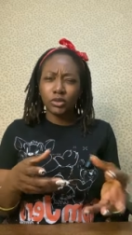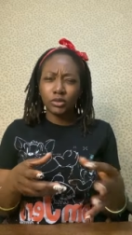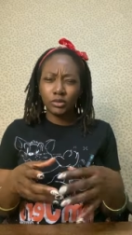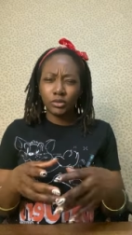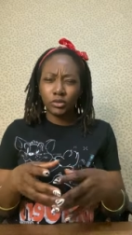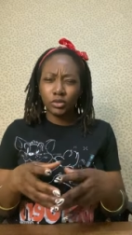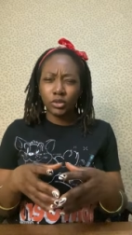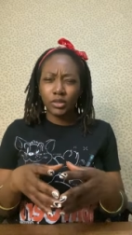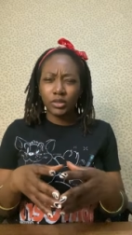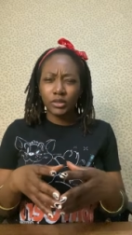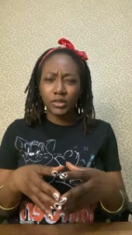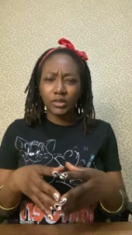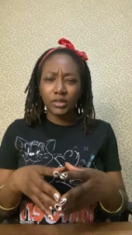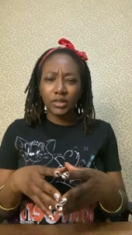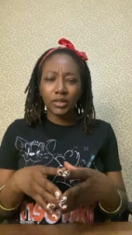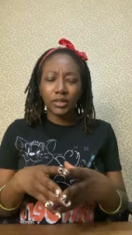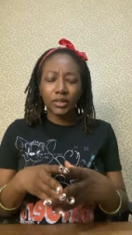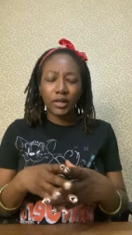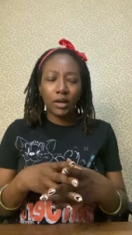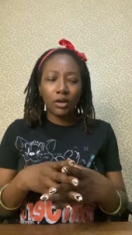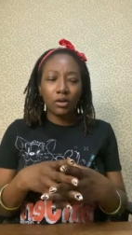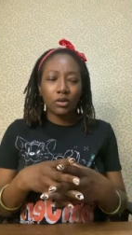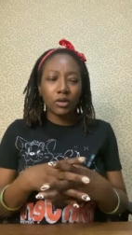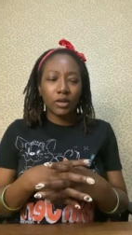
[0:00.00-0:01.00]
Do you understand?
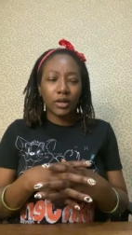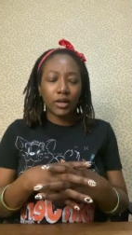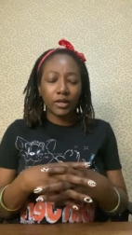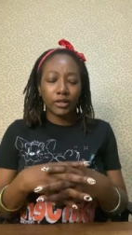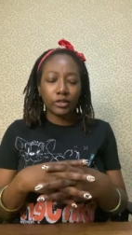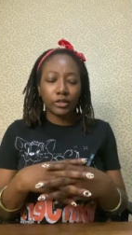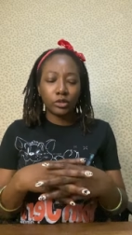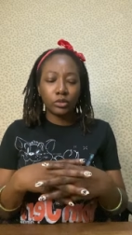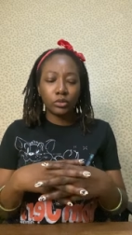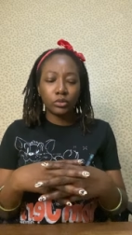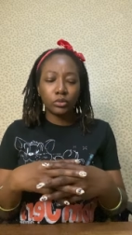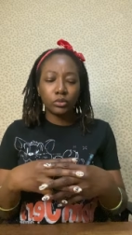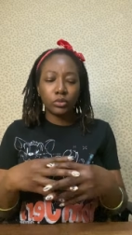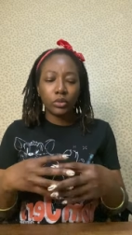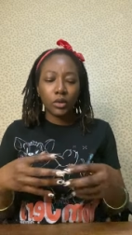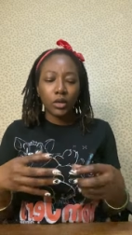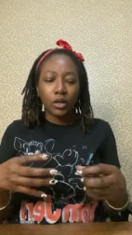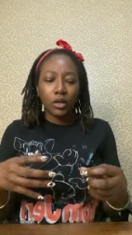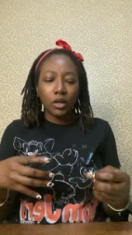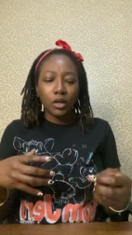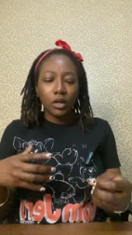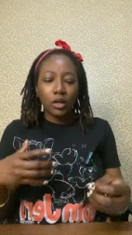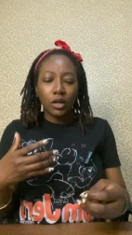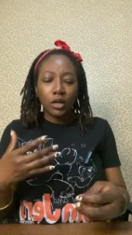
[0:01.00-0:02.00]
How can you
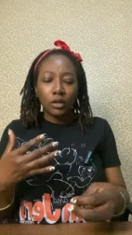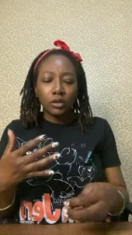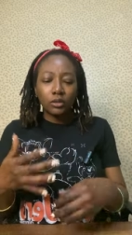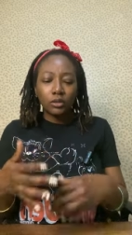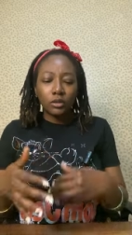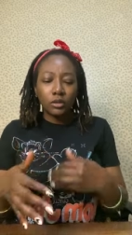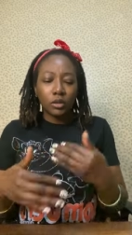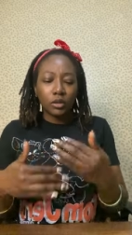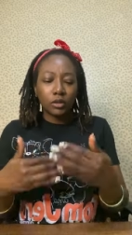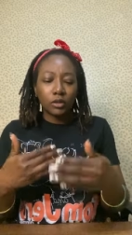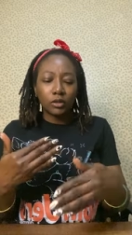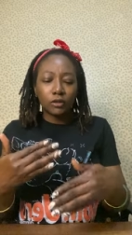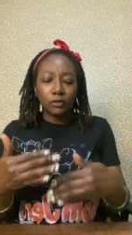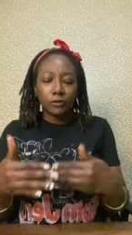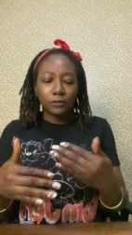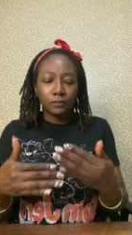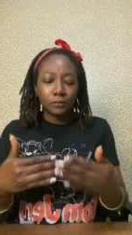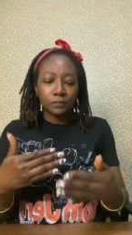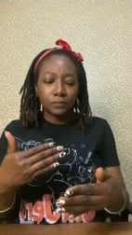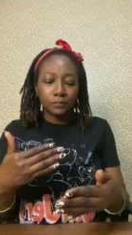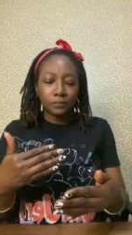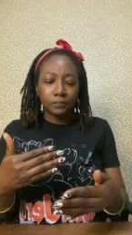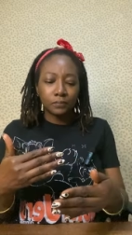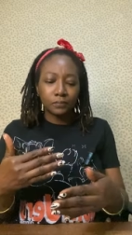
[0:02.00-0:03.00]

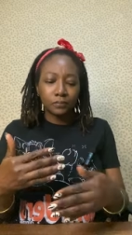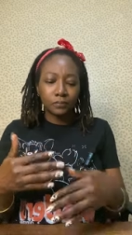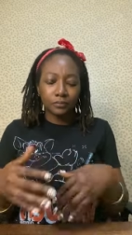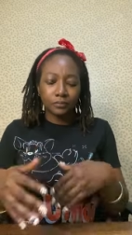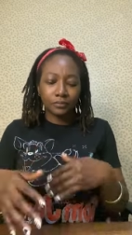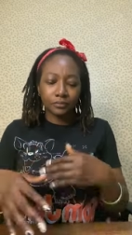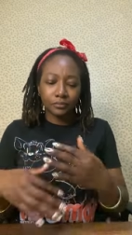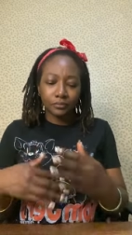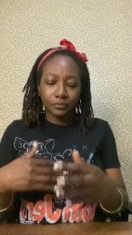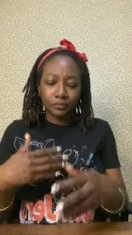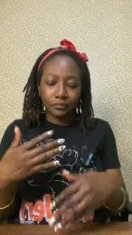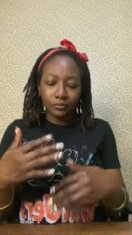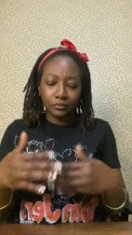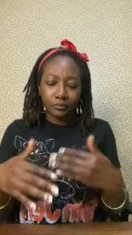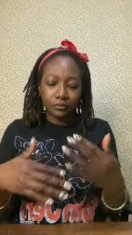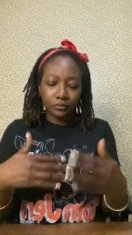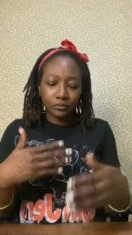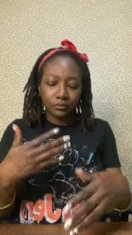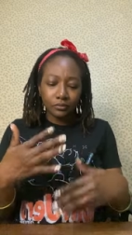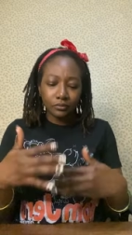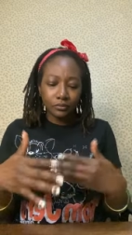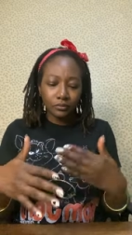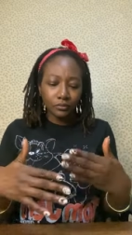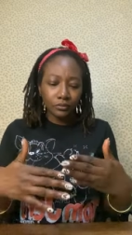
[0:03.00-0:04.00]

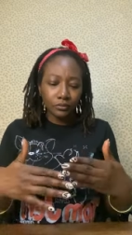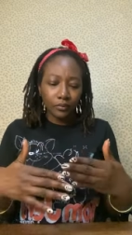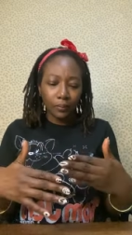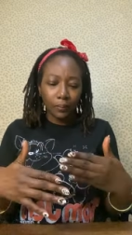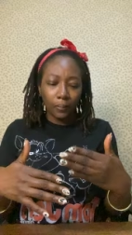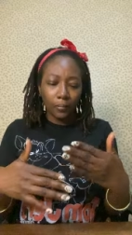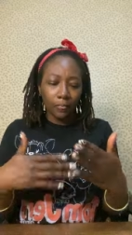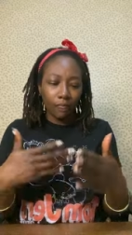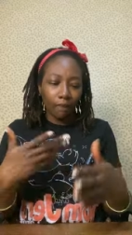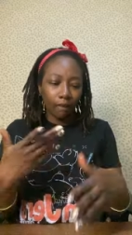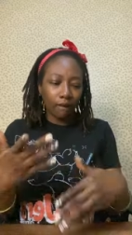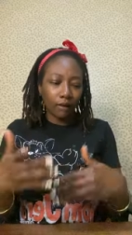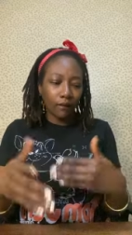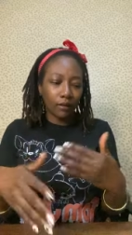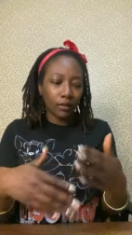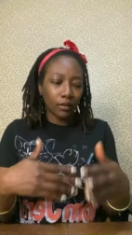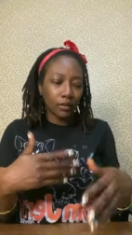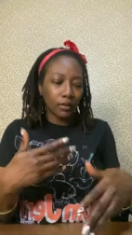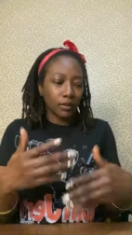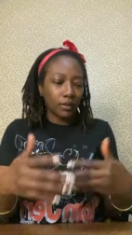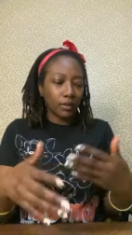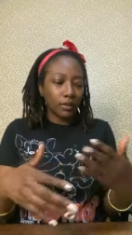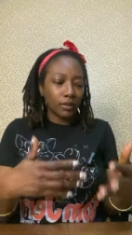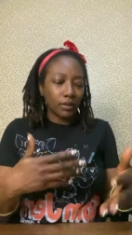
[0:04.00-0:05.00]

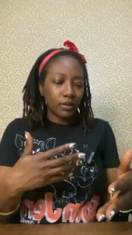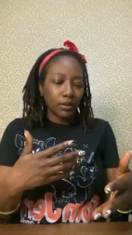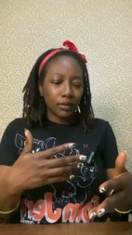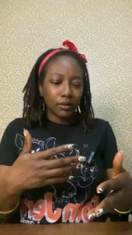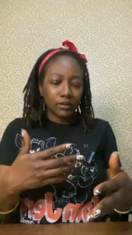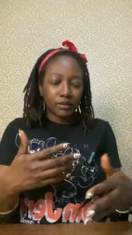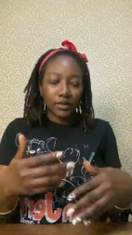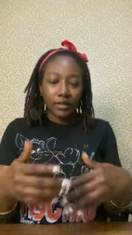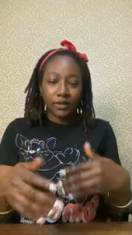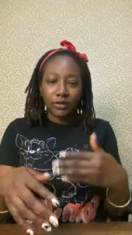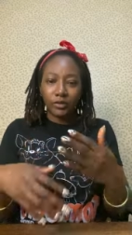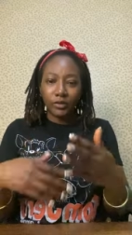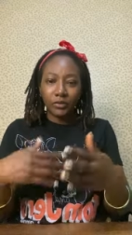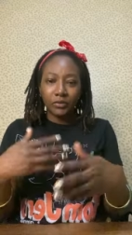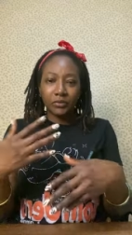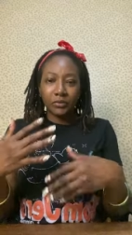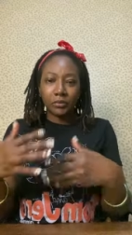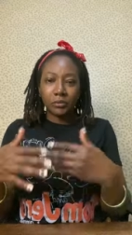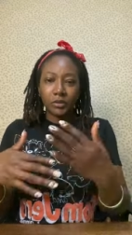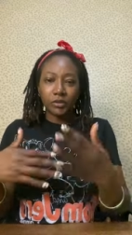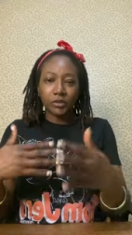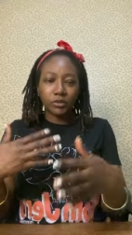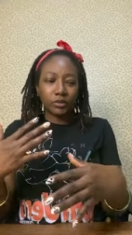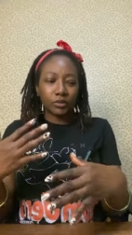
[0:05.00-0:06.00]
they're not
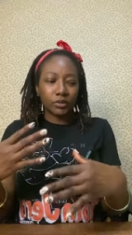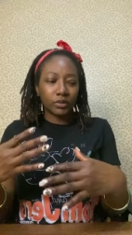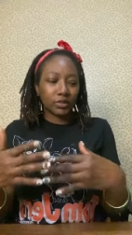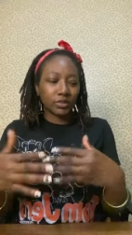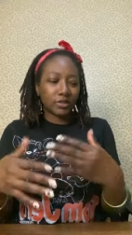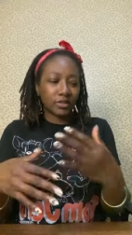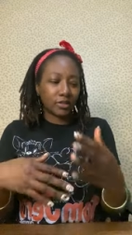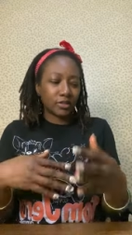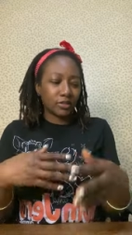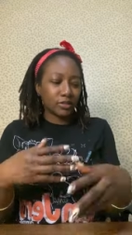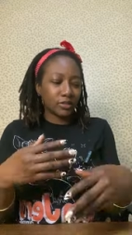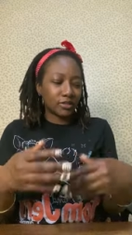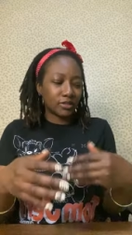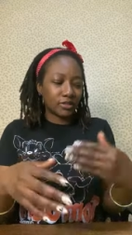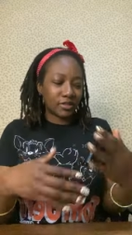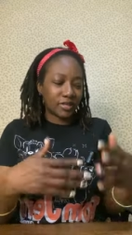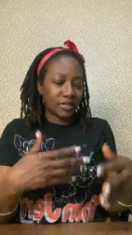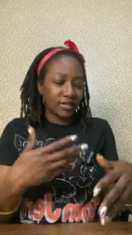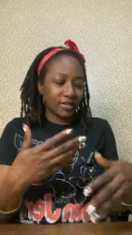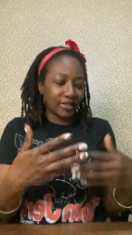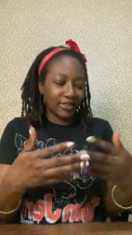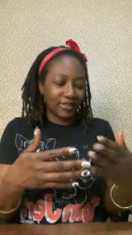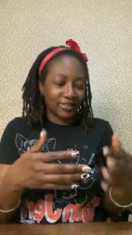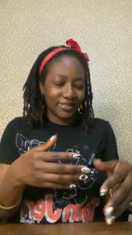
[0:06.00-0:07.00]
giving me the words, you're just